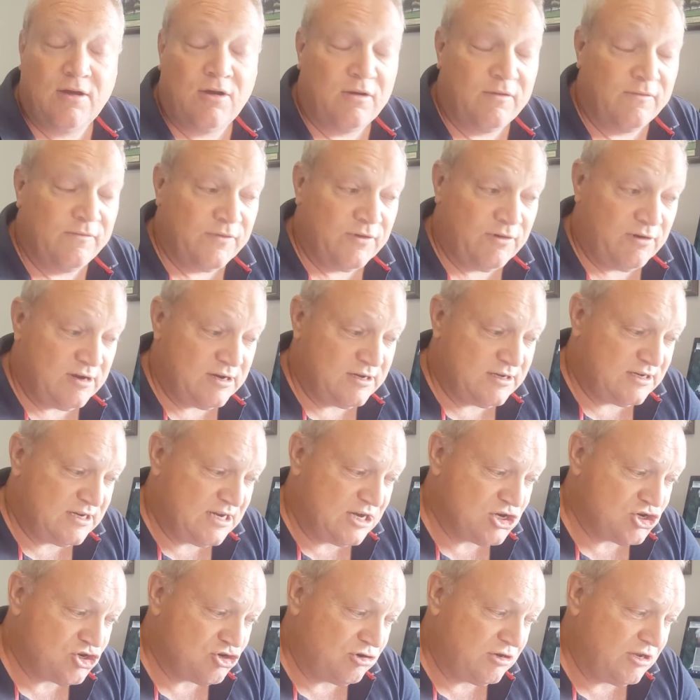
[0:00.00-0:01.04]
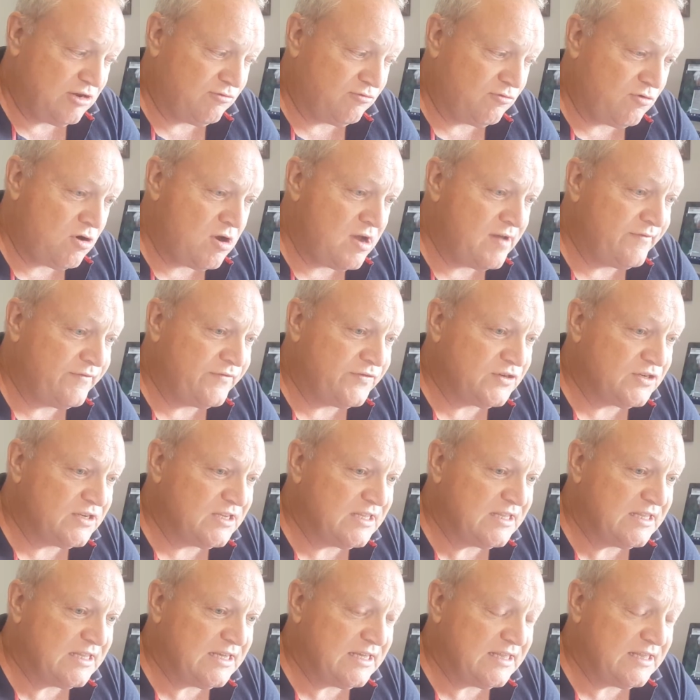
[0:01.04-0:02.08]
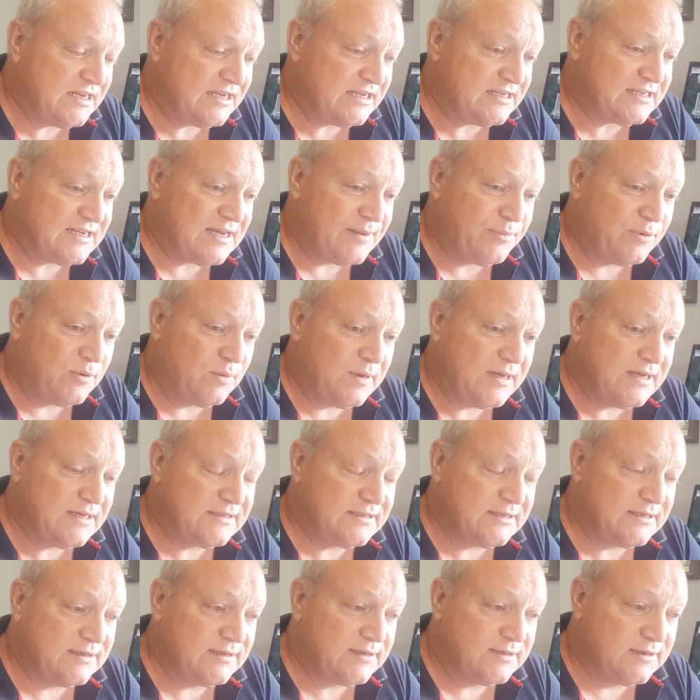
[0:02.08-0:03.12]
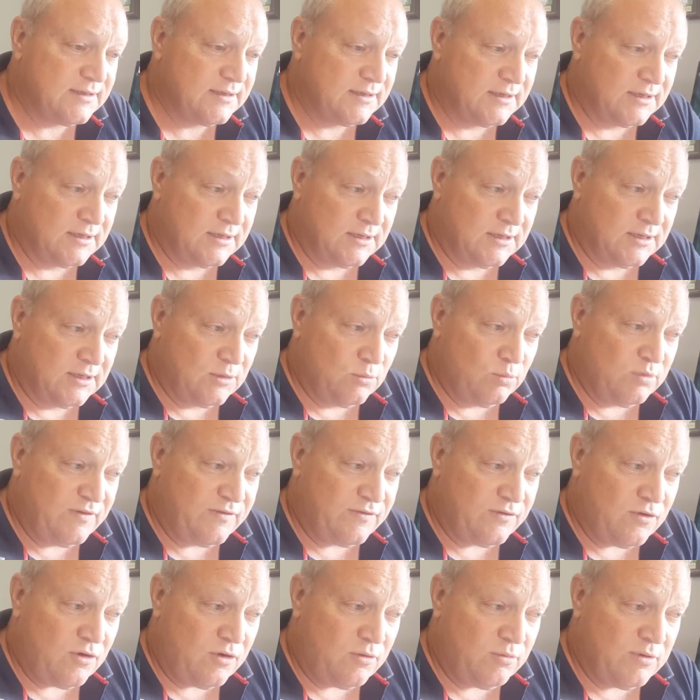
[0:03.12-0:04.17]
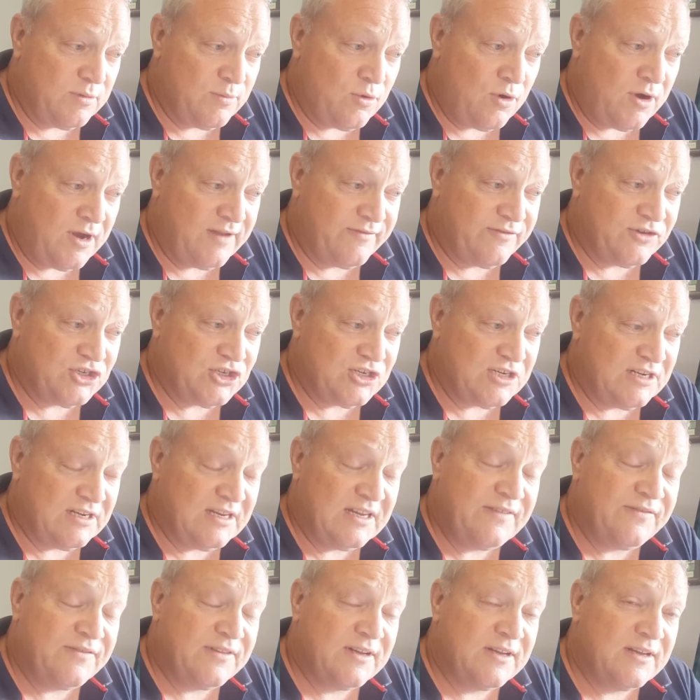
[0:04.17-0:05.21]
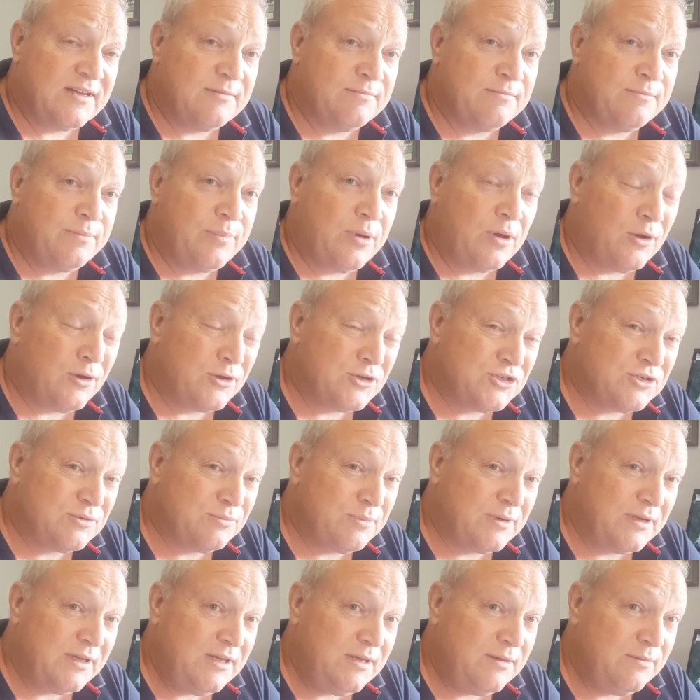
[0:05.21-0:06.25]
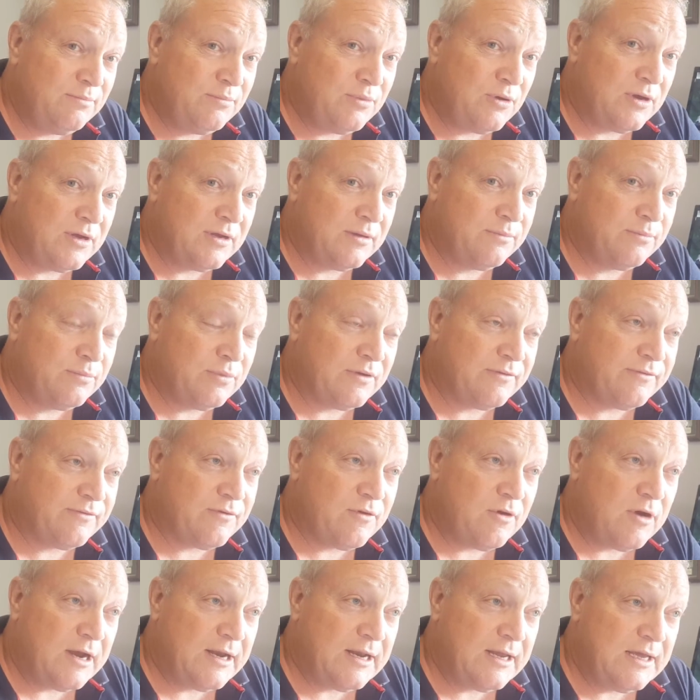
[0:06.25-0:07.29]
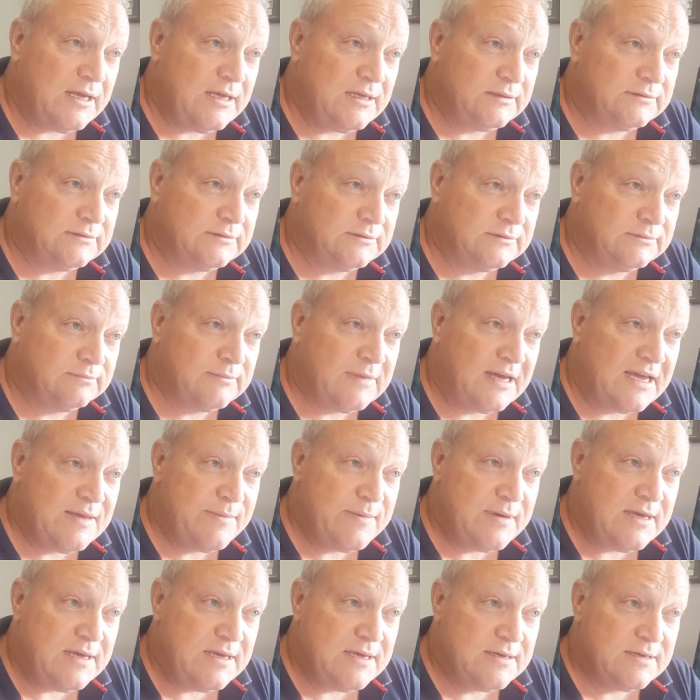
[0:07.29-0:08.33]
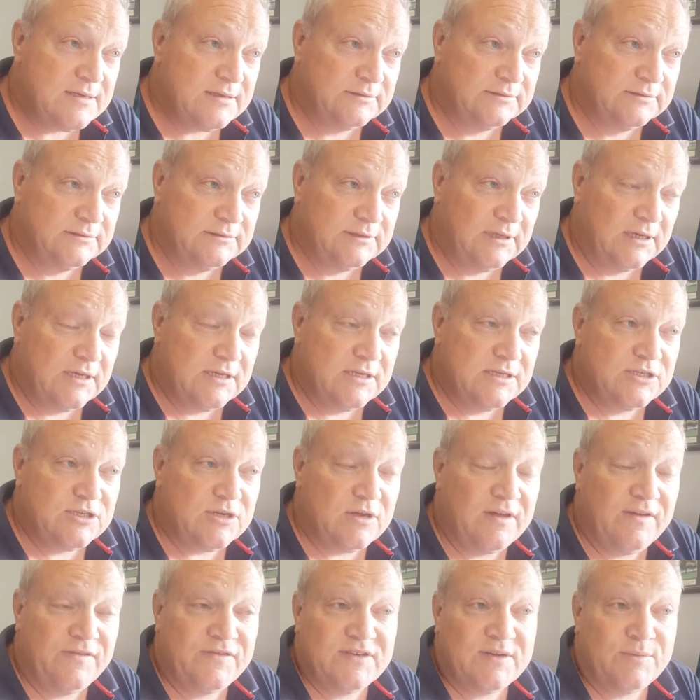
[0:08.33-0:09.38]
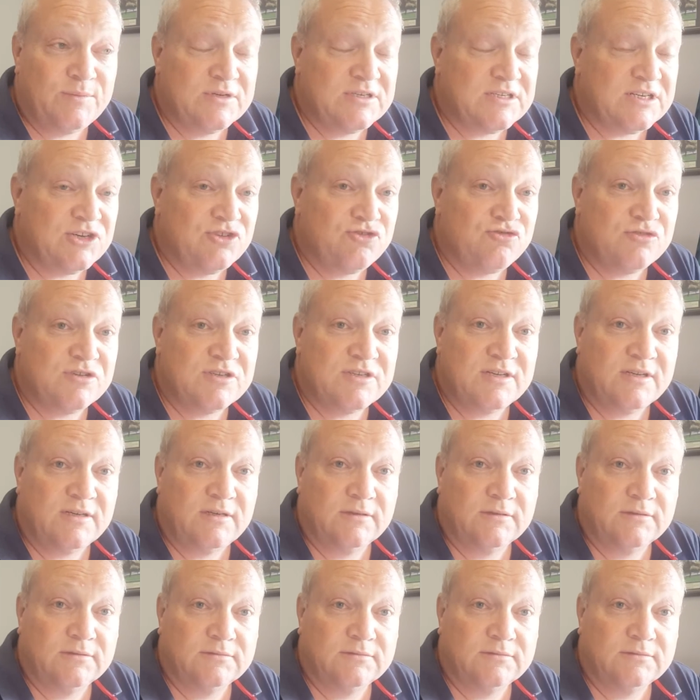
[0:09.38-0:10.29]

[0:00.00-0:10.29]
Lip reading: Oh, very international. He arrives there the next couple of weeks, and we might have a share left in him possibly by Friday, maybe. So if someone's interested,